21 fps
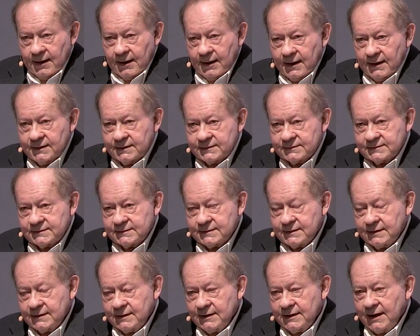
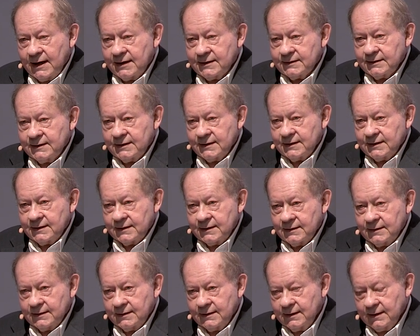is the
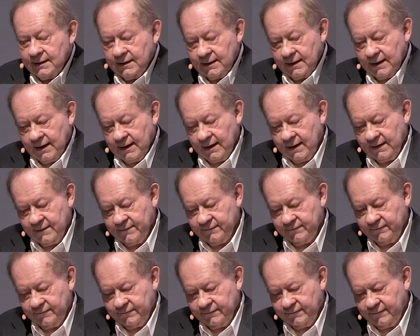idea
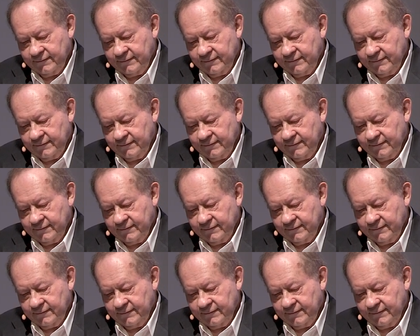of